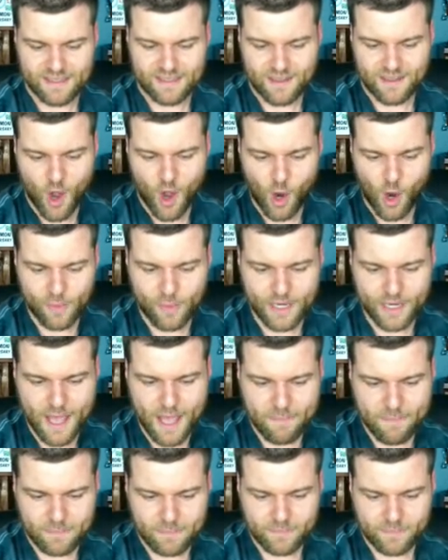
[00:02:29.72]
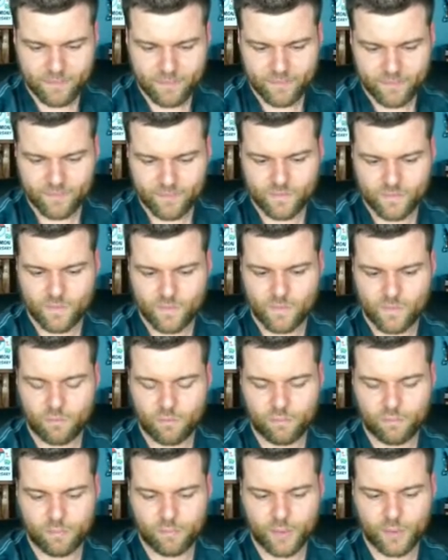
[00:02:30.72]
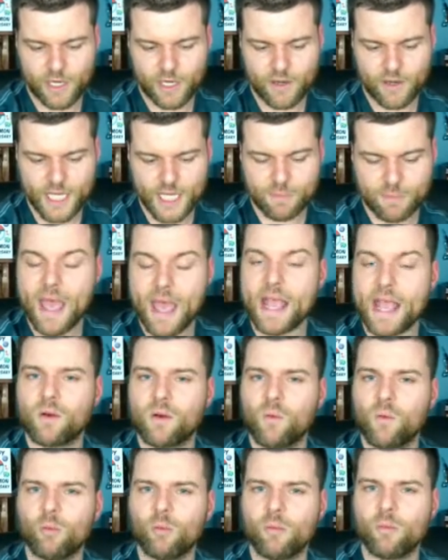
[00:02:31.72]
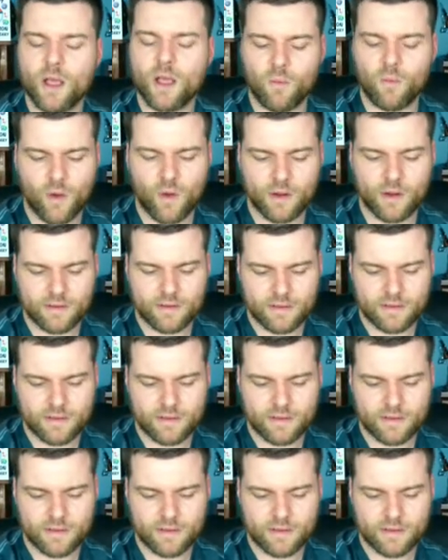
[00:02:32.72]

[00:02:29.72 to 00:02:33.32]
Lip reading: open it up, pull out each pack one by one.